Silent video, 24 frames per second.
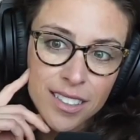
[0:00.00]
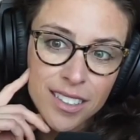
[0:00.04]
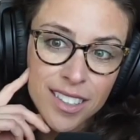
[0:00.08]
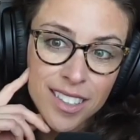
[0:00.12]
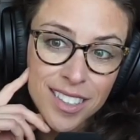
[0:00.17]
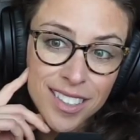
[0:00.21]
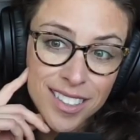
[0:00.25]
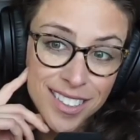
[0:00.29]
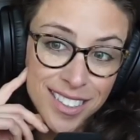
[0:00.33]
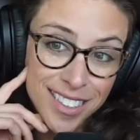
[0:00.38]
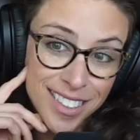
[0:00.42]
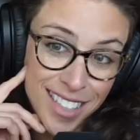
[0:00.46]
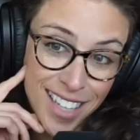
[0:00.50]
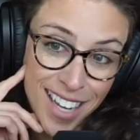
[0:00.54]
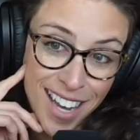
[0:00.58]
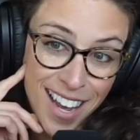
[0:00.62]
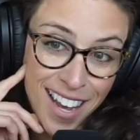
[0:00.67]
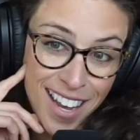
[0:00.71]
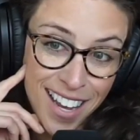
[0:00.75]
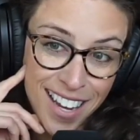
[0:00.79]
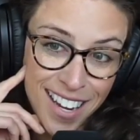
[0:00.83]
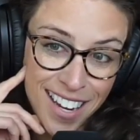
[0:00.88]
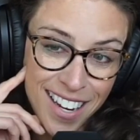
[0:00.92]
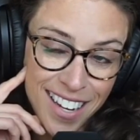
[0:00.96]

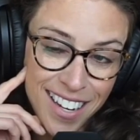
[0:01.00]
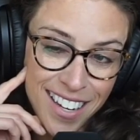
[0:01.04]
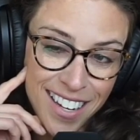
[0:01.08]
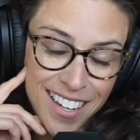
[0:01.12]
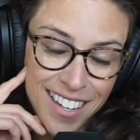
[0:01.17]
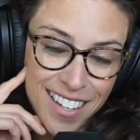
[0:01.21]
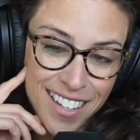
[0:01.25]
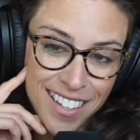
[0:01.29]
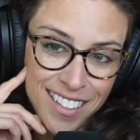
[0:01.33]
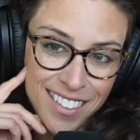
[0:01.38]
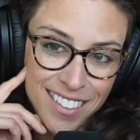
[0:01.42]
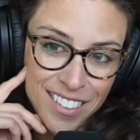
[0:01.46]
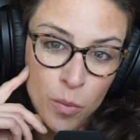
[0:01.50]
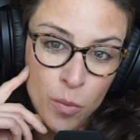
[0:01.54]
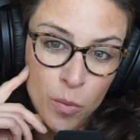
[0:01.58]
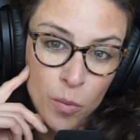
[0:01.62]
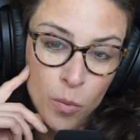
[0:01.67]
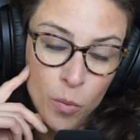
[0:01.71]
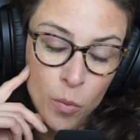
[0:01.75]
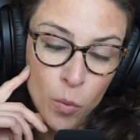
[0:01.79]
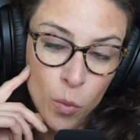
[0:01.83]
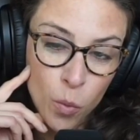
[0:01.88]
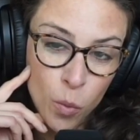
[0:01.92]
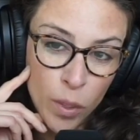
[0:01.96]
Today,
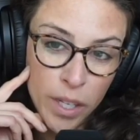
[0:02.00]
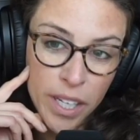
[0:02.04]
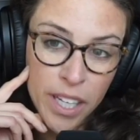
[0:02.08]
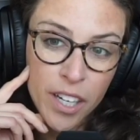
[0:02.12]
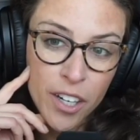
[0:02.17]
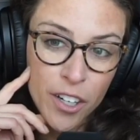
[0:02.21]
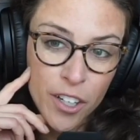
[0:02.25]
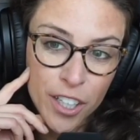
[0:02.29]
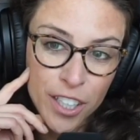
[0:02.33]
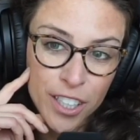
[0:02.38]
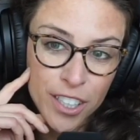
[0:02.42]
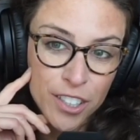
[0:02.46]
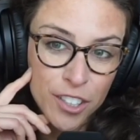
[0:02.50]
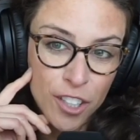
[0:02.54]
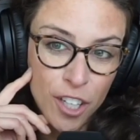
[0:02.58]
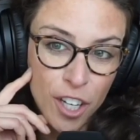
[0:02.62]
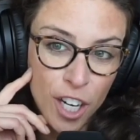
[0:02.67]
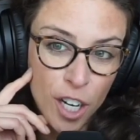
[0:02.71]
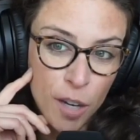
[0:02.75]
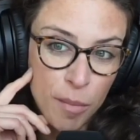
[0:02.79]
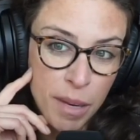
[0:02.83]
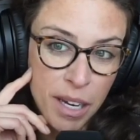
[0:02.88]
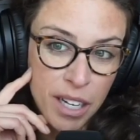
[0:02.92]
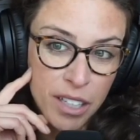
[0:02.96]
we are going to
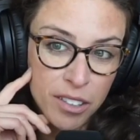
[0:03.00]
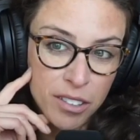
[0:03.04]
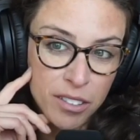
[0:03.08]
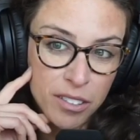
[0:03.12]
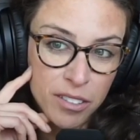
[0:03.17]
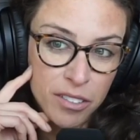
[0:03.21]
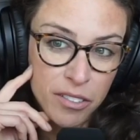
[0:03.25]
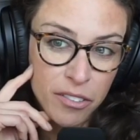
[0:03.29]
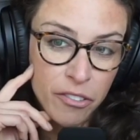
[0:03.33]
talk about